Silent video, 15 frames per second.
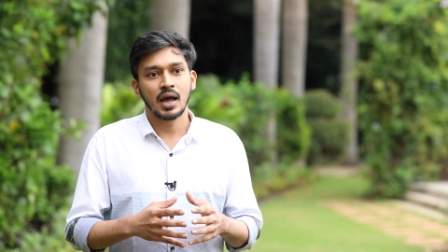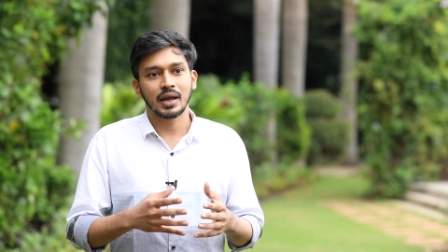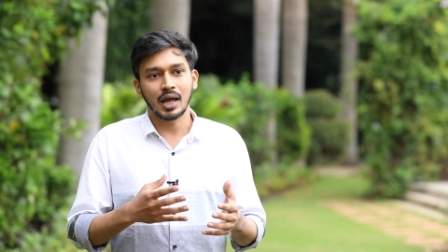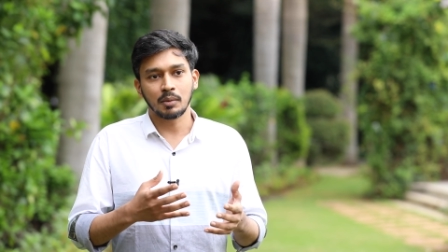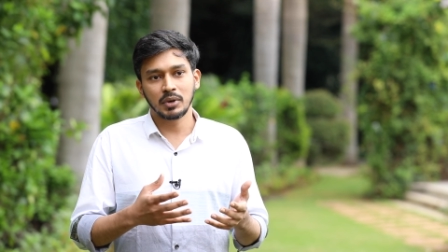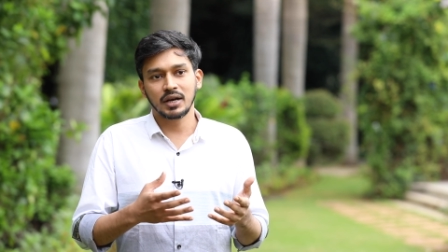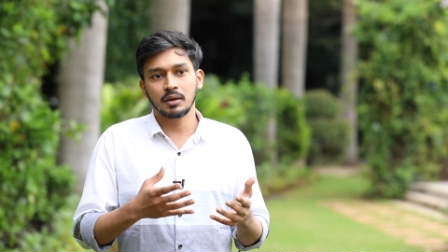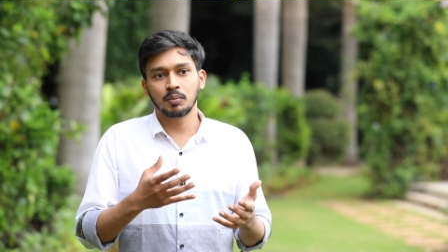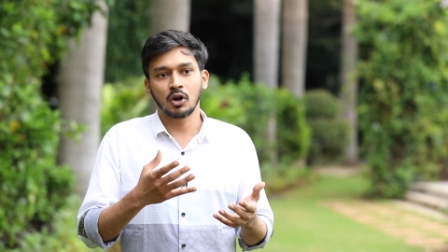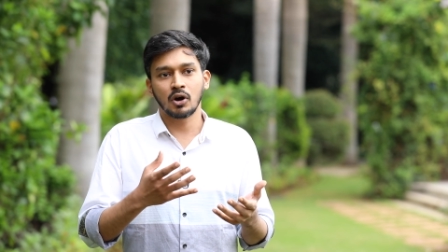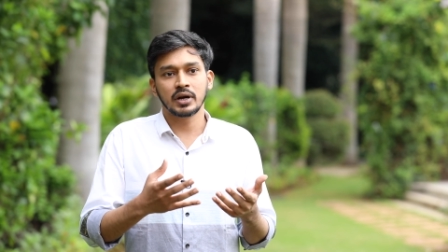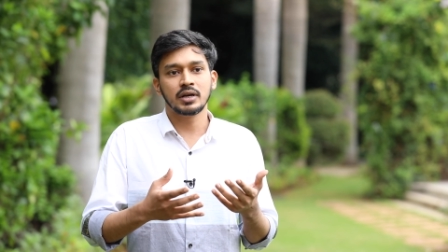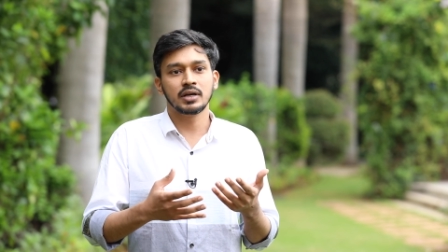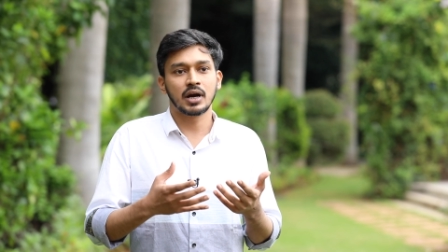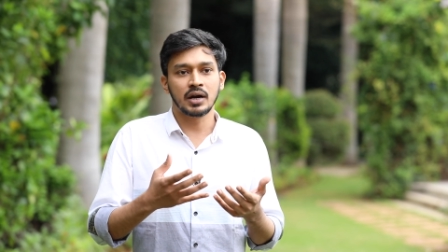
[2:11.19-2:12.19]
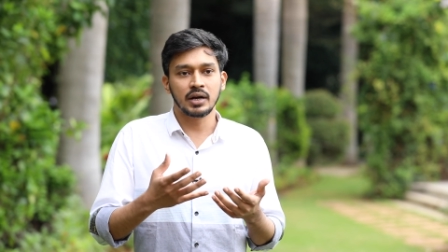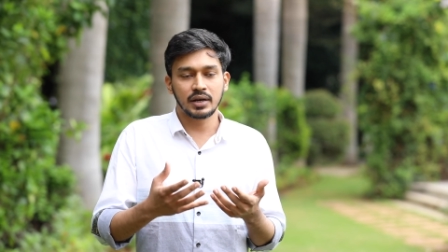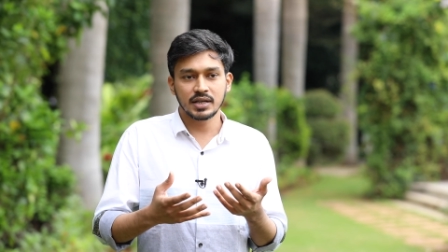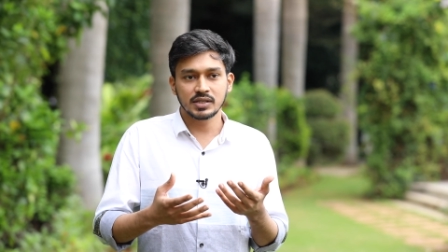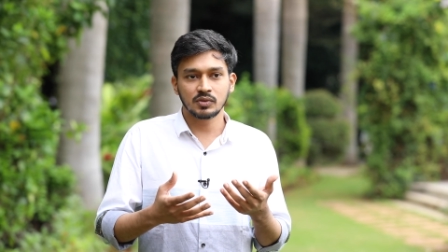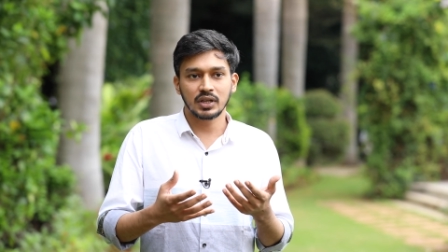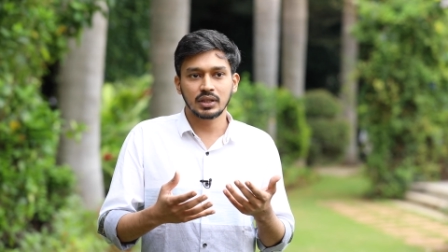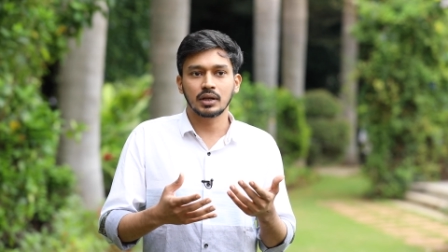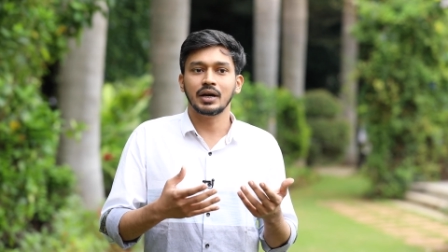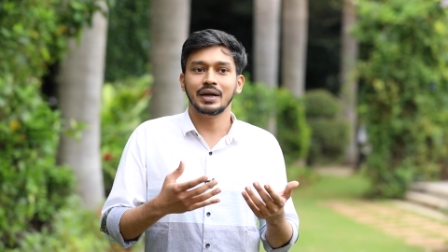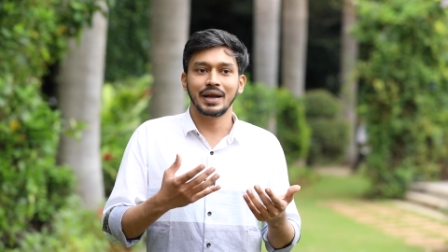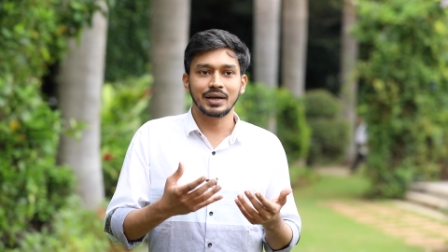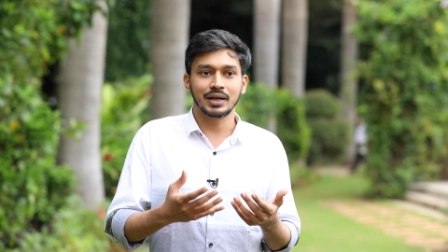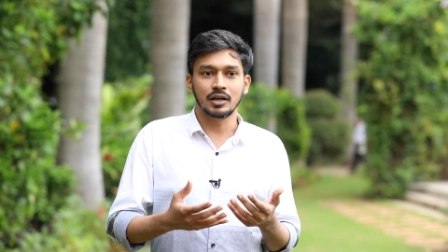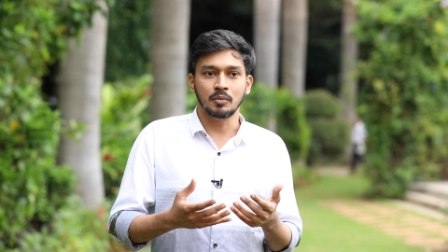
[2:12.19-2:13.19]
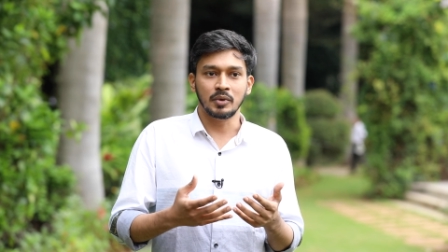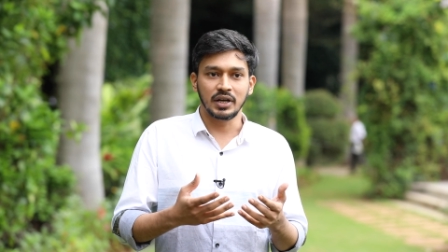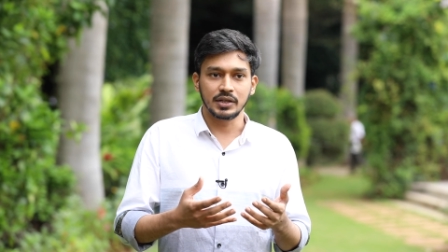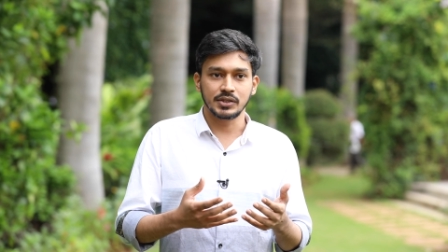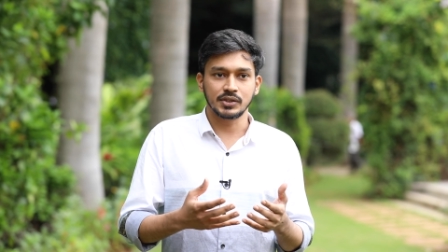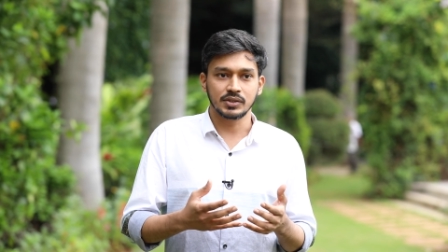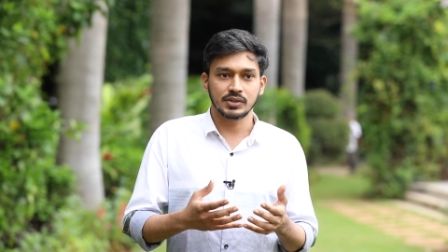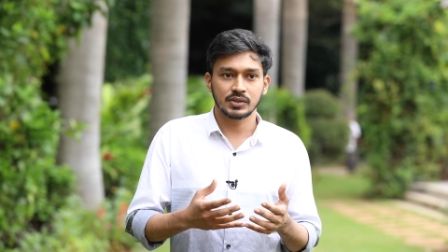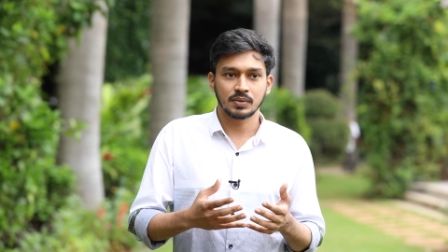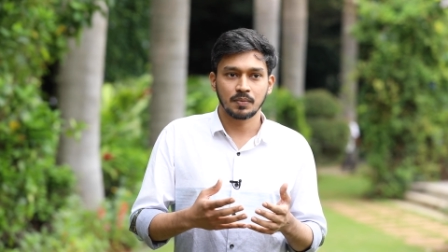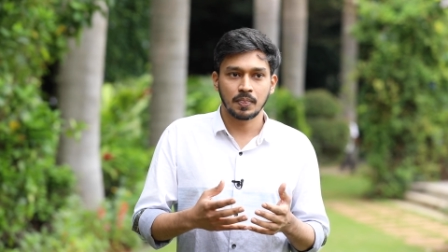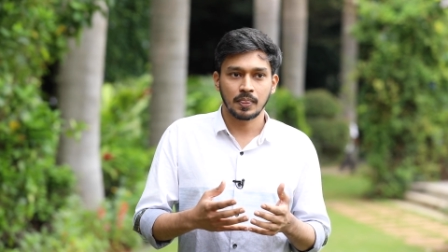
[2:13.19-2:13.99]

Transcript: can be deployed in countries with data limitations.